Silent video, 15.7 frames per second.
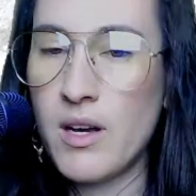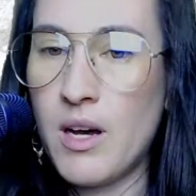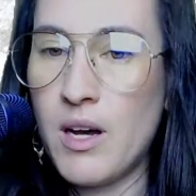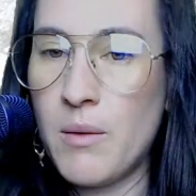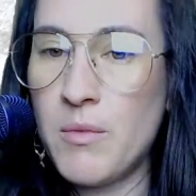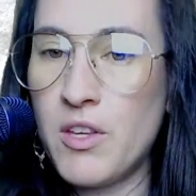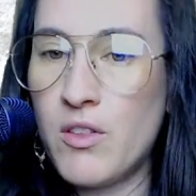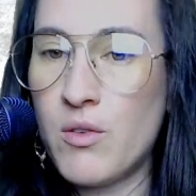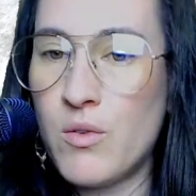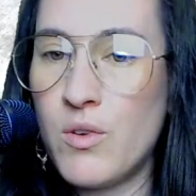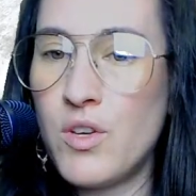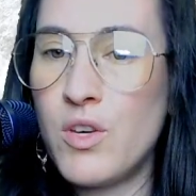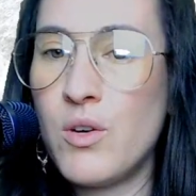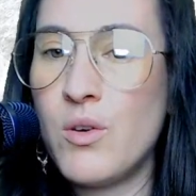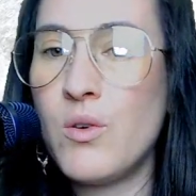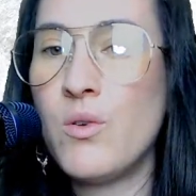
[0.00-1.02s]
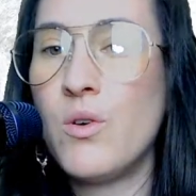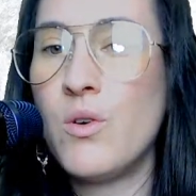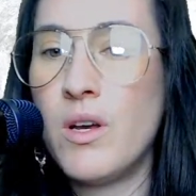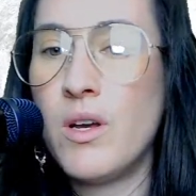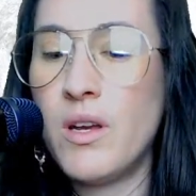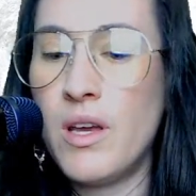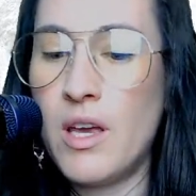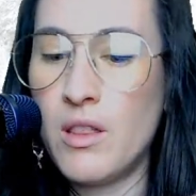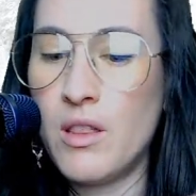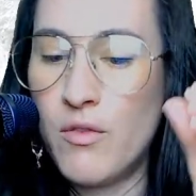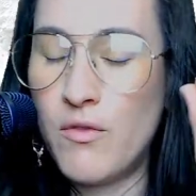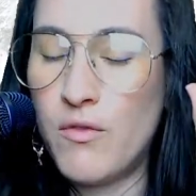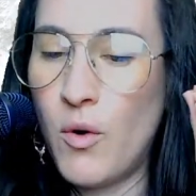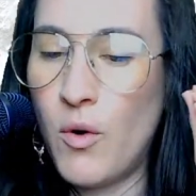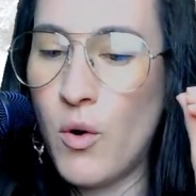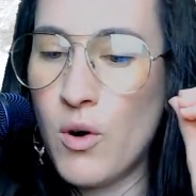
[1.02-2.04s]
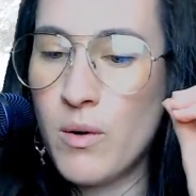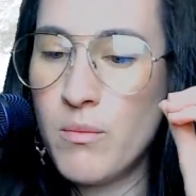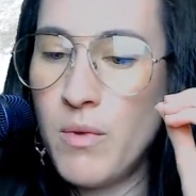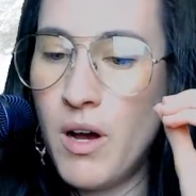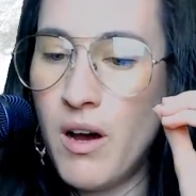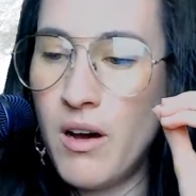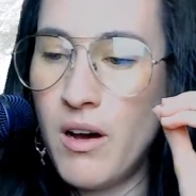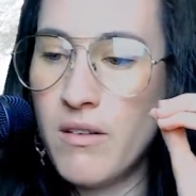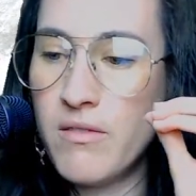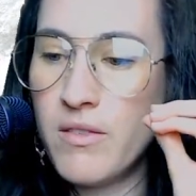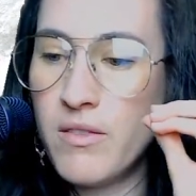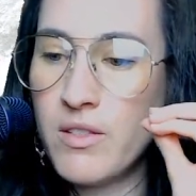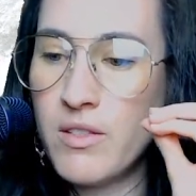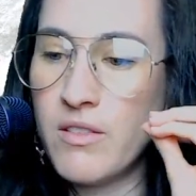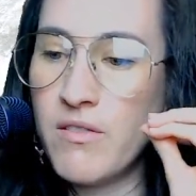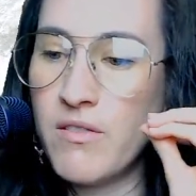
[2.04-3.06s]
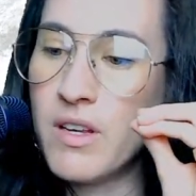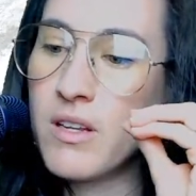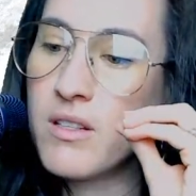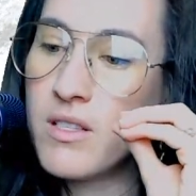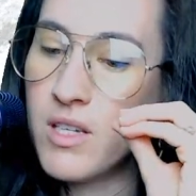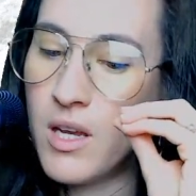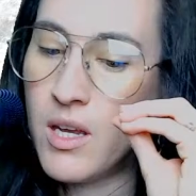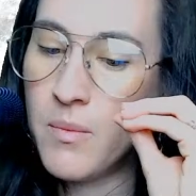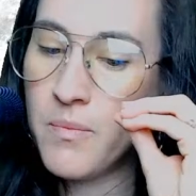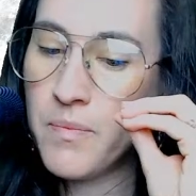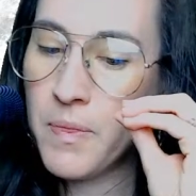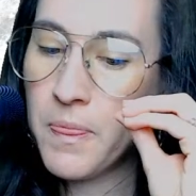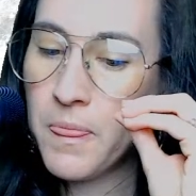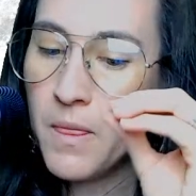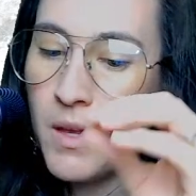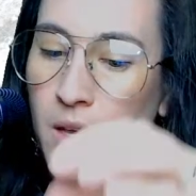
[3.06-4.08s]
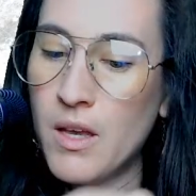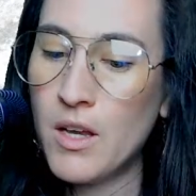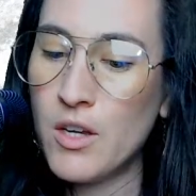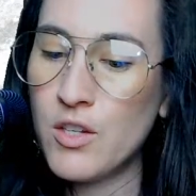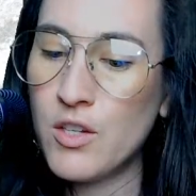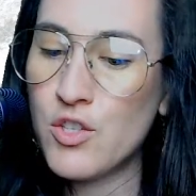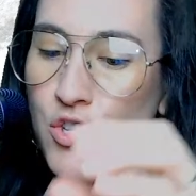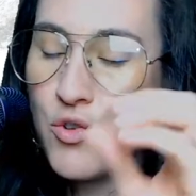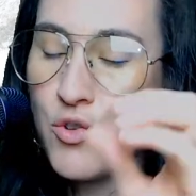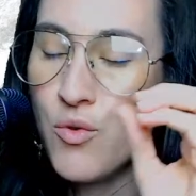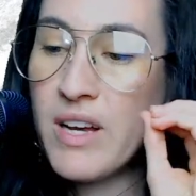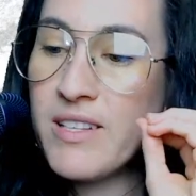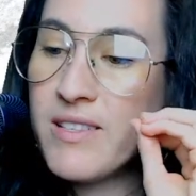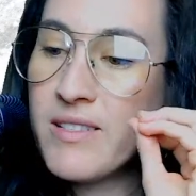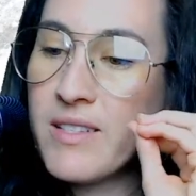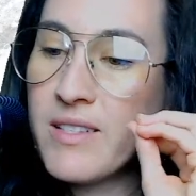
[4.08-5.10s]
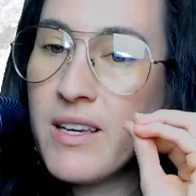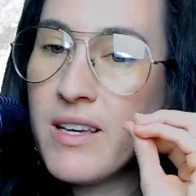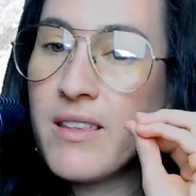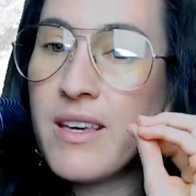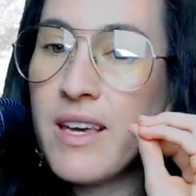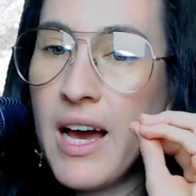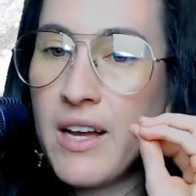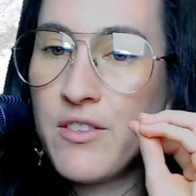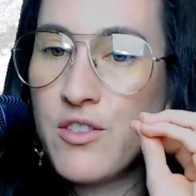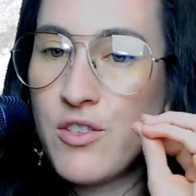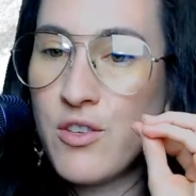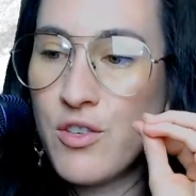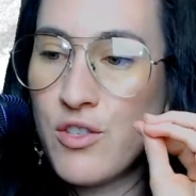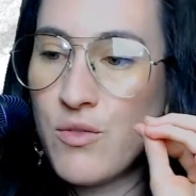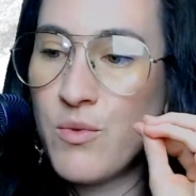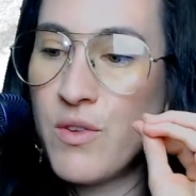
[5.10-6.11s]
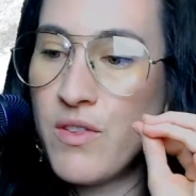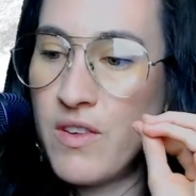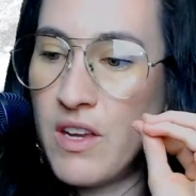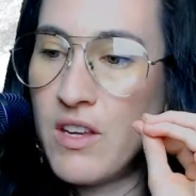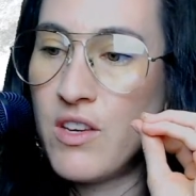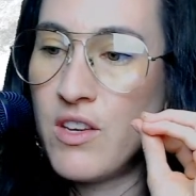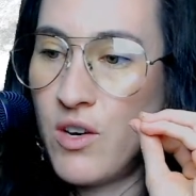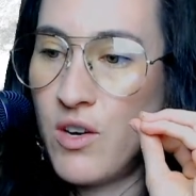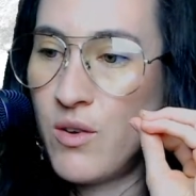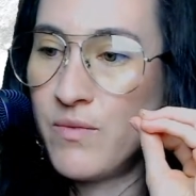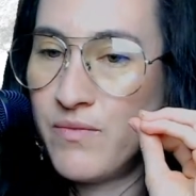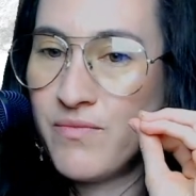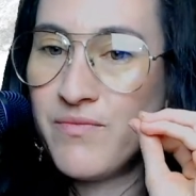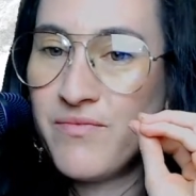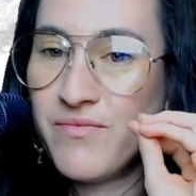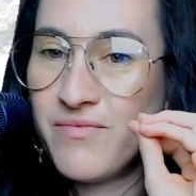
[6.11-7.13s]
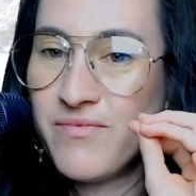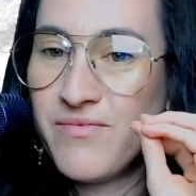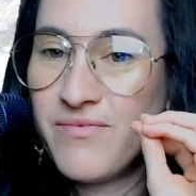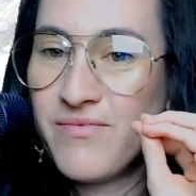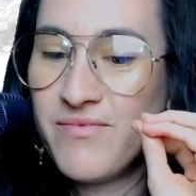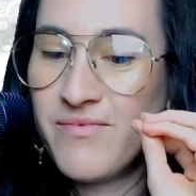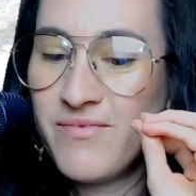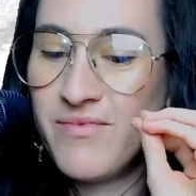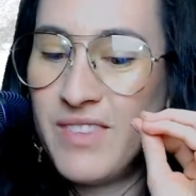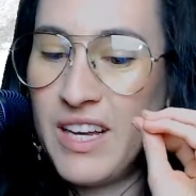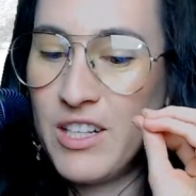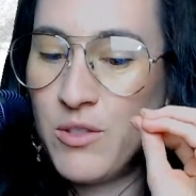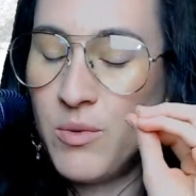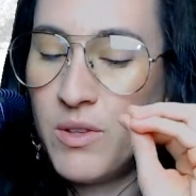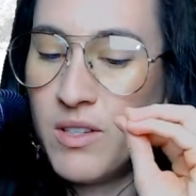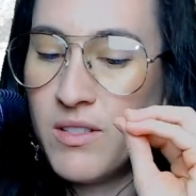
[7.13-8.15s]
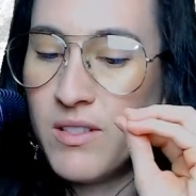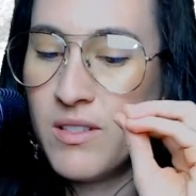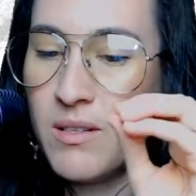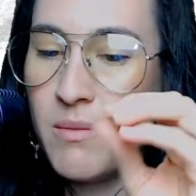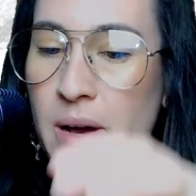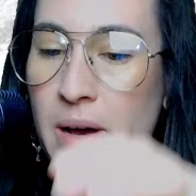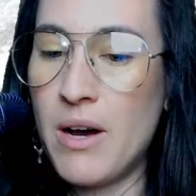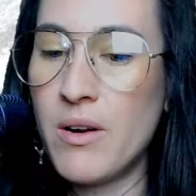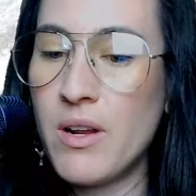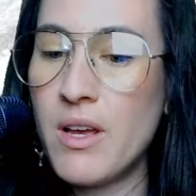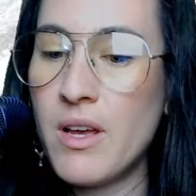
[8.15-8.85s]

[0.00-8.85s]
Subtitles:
coming through you in the form of divinity. Trusting the answers within you. That's what this is about.